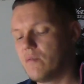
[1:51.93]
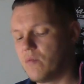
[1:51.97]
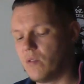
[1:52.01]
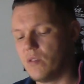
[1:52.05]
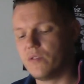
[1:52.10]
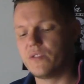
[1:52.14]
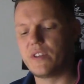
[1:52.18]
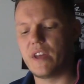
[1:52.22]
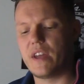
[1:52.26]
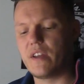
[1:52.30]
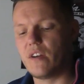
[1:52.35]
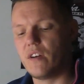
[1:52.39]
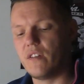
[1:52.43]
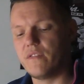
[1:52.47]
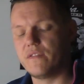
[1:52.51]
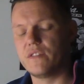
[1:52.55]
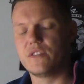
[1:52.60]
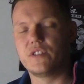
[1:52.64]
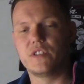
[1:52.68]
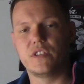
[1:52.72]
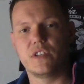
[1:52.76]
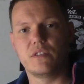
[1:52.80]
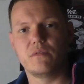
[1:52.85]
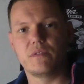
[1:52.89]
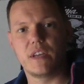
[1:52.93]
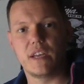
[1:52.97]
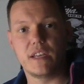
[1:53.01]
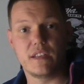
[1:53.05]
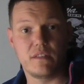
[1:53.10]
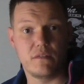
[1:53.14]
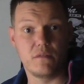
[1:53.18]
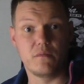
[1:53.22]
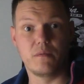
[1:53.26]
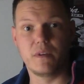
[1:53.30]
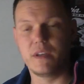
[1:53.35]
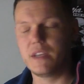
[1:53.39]
one day off and two day
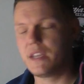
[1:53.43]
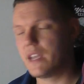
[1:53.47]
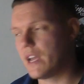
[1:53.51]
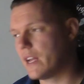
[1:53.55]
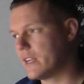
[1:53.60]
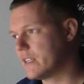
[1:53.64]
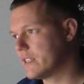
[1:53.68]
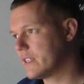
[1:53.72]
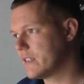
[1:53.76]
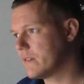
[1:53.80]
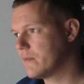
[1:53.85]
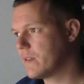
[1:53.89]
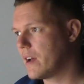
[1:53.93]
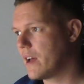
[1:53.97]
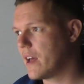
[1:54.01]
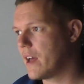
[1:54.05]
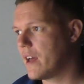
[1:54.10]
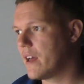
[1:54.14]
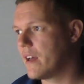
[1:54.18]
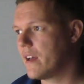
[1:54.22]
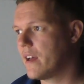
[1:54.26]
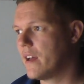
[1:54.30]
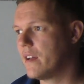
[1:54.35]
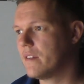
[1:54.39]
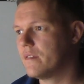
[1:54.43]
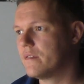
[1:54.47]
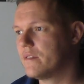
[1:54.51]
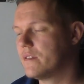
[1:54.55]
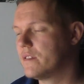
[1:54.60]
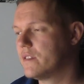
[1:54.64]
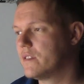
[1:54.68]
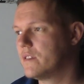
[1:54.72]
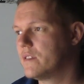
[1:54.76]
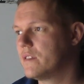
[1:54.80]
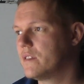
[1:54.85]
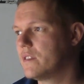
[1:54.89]
at the weekend where
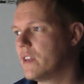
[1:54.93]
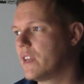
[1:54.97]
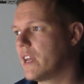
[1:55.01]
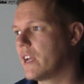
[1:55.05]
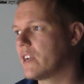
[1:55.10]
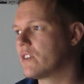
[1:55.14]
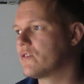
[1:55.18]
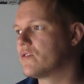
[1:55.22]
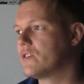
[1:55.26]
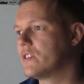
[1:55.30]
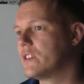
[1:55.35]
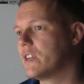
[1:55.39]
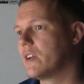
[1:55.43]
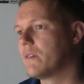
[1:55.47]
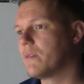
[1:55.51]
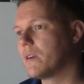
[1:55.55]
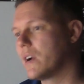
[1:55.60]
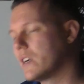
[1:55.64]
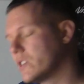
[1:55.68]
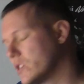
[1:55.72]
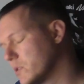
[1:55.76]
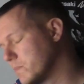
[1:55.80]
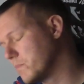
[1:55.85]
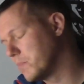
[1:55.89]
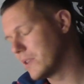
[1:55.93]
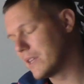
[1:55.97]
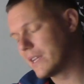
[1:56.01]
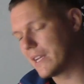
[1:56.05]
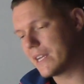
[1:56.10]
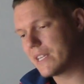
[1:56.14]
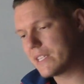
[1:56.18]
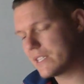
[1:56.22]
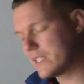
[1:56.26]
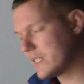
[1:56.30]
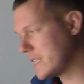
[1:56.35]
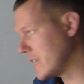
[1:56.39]
and an extra day where I just
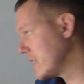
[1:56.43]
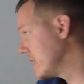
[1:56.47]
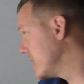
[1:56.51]
blitzed.